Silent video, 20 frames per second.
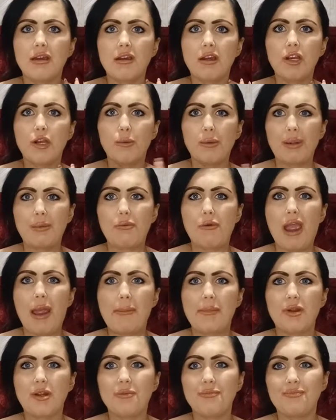glowy
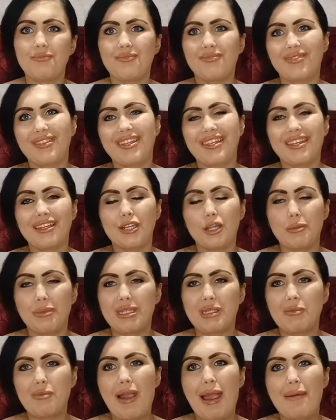primer,
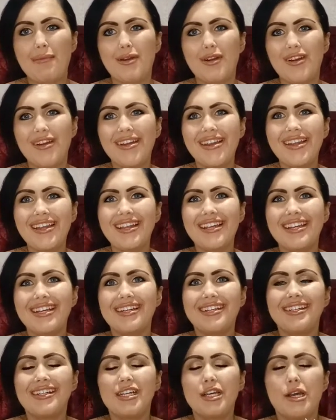luminous primer.
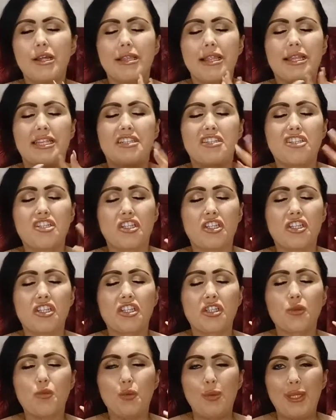It's
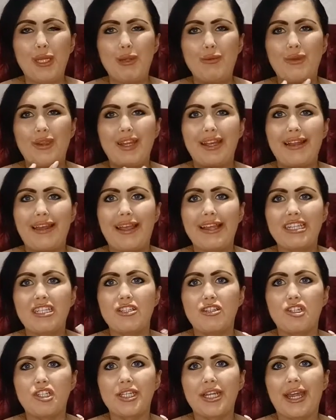just really, really nice on
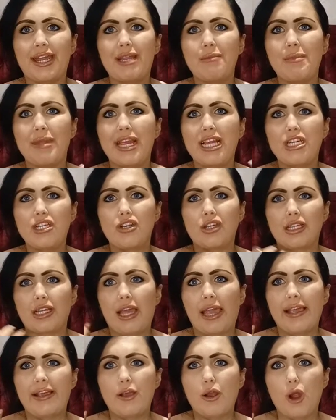your skin. It makes you look
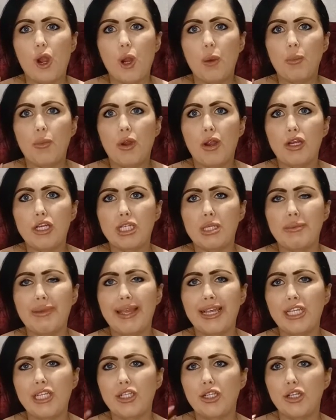like airbrush,
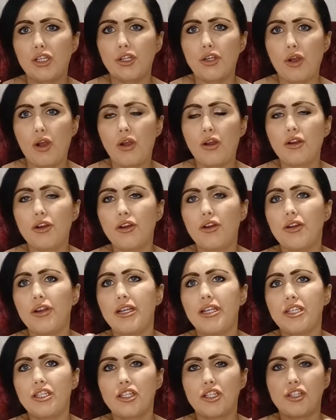makes you look younger
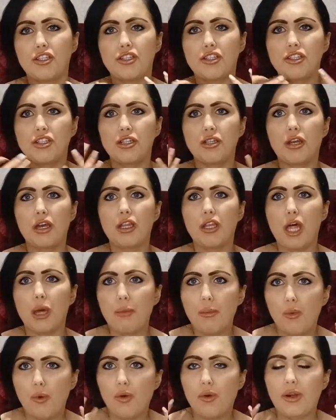and just a lot
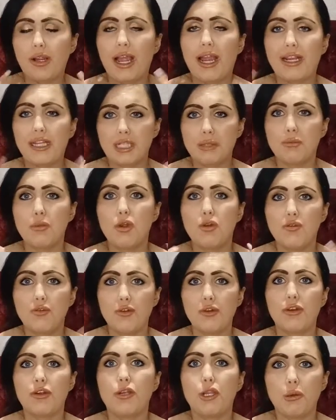more kind of smoother
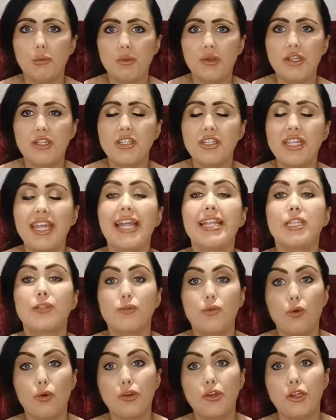and luminous. It's
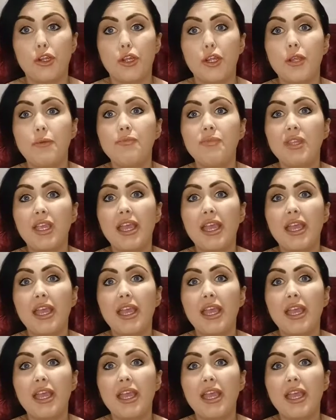for you.